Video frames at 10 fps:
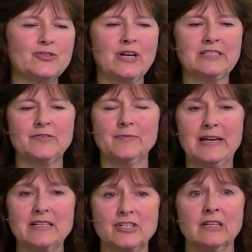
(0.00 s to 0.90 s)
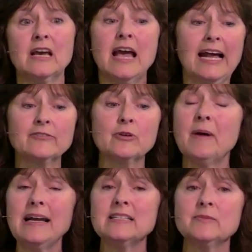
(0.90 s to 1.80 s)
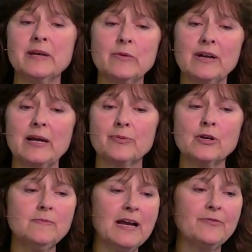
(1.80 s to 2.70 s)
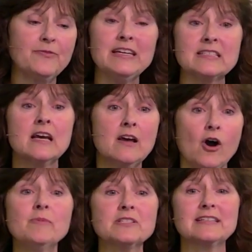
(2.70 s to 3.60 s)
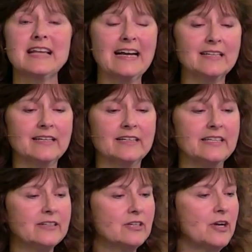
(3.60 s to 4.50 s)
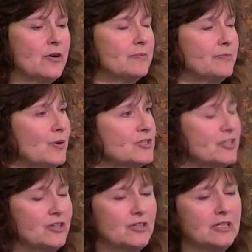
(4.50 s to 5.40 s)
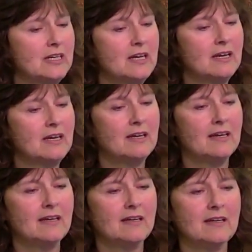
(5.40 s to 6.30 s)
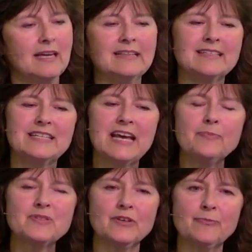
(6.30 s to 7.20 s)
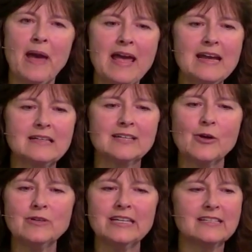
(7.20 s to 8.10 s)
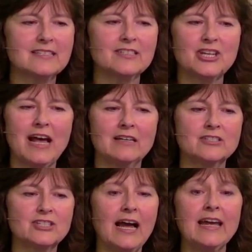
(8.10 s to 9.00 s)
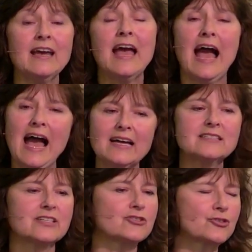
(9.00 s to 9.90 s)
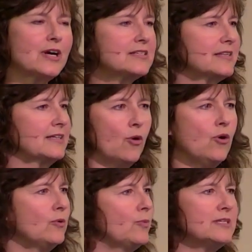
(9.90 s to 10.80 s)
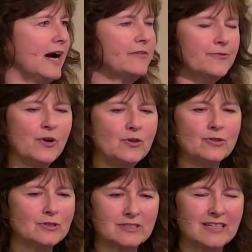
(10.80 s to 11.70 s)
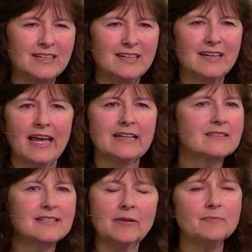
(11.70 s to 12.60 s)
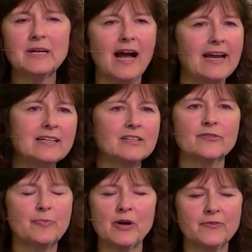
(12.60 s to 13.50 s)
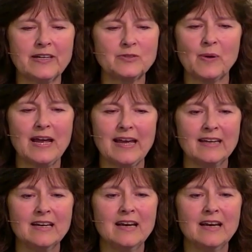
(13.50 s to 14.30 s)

transformation. And it reminded me when I broke my feet almost exactly a year ago in Portugal. In the depths of pain, loneliness, and challenge, I had to trust that all would unfold in some kind of perfect way.